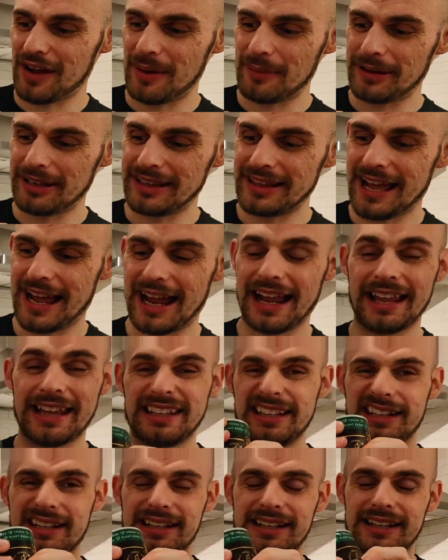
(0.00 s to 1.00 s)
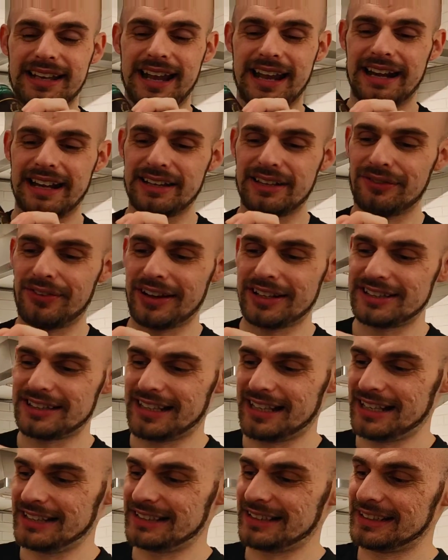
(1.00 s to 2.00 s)
I mean, that at the end of the day, let's face
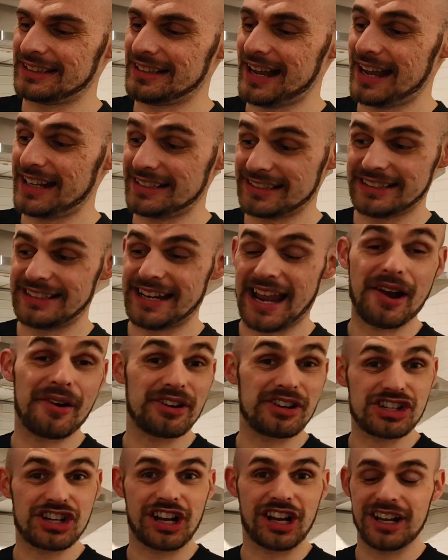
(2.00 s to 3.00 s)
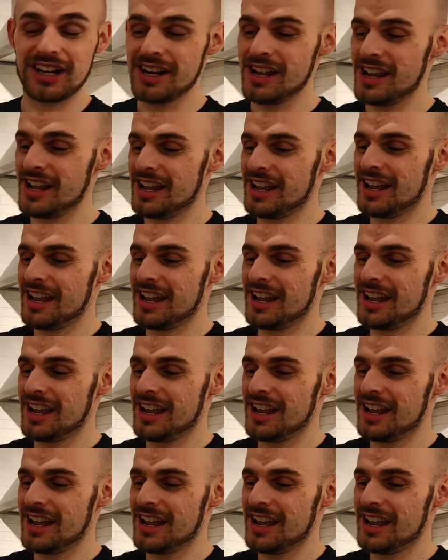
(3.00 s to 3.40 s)
it, is a dairy churn.